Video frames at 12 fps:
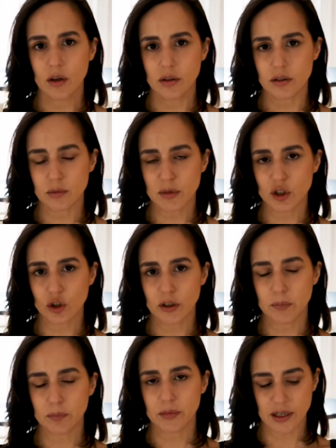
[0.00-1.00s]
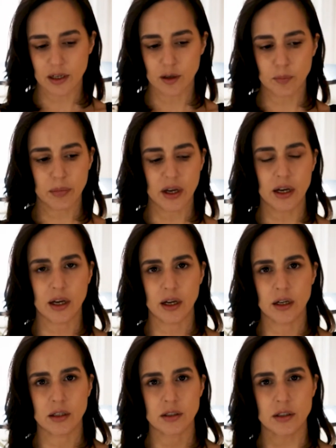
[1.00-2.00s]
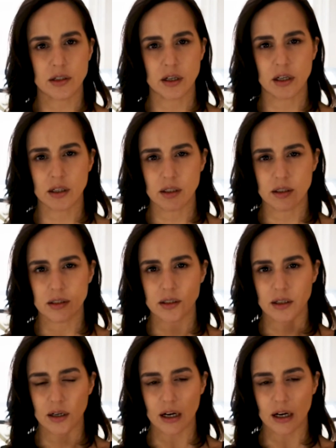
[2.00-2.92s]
this measuring tape and it